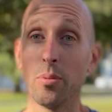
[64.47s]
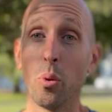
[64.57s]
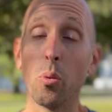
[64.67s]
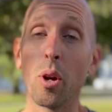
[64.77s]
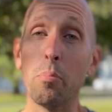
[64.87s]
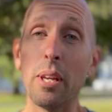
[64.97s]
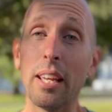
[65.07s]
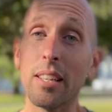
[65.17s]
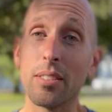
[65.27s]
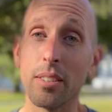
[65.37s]
We want to be
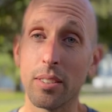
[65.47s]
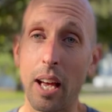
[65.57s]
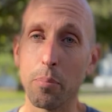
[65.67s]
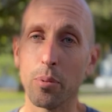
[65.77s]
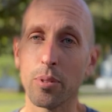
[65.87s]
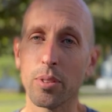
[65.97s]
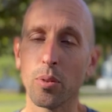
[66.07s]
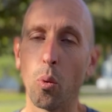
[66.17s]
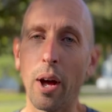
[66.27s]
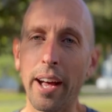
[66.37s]
his disciples.
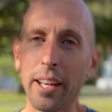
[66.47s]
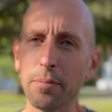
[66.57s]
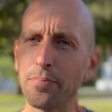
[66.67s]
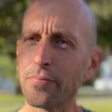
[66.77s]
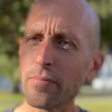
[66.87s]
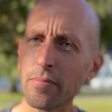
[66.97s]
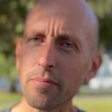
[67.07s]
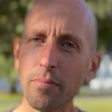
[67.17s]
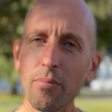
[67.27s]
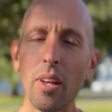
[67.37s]
Why?
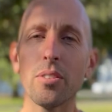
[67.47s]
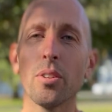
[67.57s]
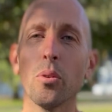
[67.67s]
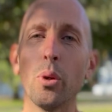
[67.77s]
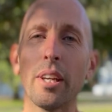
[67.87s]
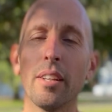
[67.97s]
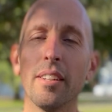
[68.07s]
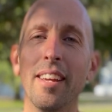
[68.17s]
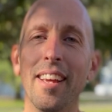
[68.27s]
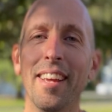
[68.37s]
So that we
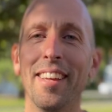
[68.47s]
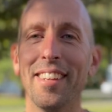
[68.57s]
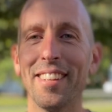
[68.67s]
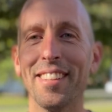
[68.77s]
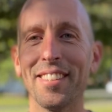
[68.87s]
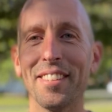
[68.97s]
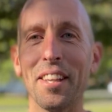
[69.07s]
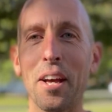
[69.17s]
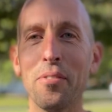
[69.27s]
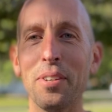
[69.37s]
can
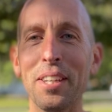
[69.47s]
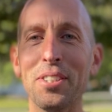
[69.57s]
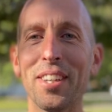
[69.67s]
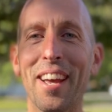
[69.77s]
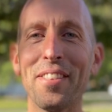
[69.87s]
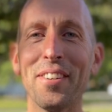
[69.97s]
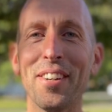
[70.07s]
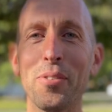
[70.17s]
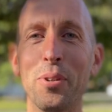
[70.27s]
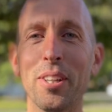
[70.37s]
love each other
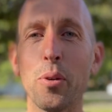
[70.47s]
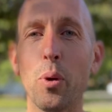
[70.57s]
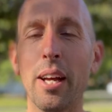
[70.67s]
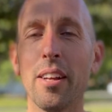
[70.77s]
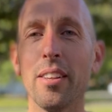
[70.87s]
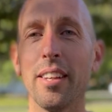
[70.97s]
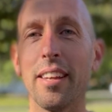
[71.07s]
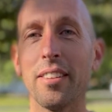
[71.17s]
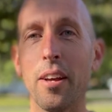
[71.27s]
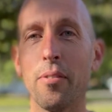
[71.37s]
really well
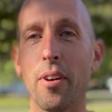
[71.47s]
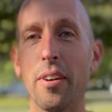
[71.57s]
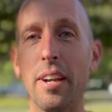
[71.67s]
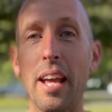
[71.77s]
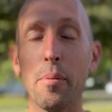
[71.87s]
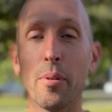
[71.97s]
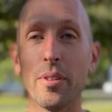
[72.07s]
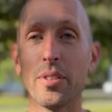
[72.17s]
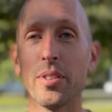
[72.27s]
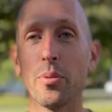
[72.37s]
and love our
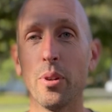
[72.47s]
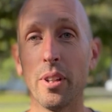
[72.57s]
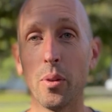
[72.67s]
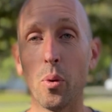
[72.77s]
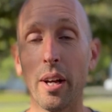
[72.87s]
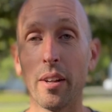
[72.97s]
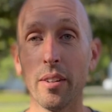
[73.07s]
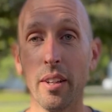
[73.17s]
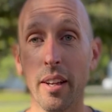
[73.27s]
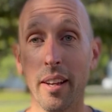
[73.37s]
neighbors really
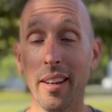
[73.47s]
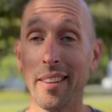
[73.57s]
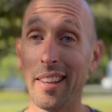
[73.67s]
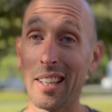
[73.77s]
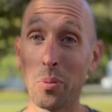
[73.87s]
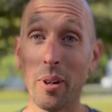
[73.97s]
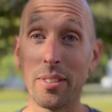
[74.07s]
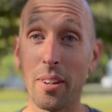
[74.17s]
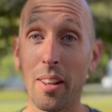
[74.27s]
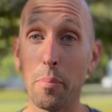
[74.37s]
well. That's what
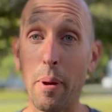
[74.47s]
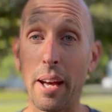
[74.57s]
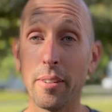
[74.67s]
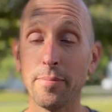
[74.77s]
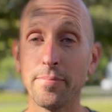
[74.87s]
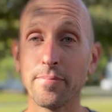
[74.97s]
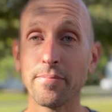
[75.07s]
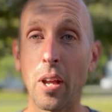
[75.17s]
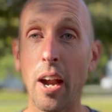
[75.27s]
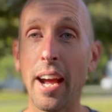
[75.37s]
it's all about.
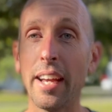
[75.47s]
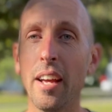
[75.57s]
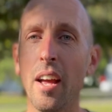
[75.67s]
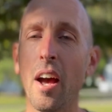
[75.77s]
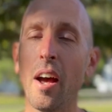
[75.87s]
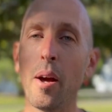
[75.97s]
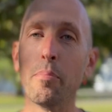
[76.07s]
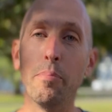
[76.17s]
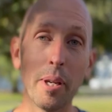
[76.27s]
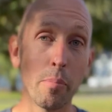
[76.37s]
All right.
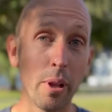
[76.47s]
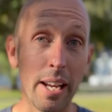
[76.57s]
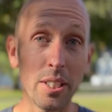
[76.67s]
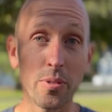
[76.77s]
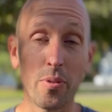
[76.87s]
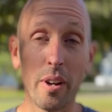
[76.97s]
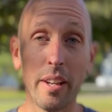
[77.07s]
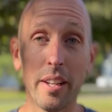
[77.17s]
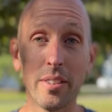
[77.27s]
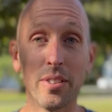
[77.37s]
Be blessed,
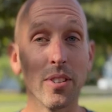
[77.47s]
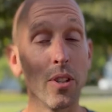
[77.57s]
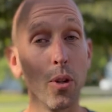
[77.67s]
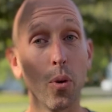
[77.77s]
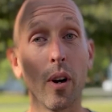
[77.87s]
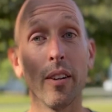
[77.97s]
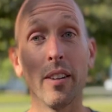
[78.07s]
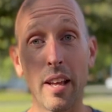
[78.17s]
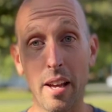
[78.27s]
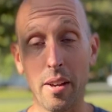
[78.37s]
friends. You are
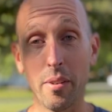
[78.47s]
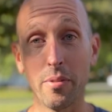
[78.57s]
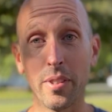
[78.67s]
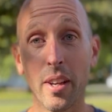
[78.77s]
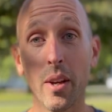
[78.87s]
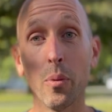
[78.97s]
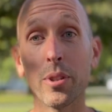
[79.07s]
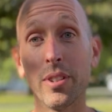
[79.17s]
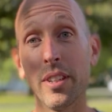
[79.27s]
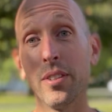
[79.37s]
loved. We'll see you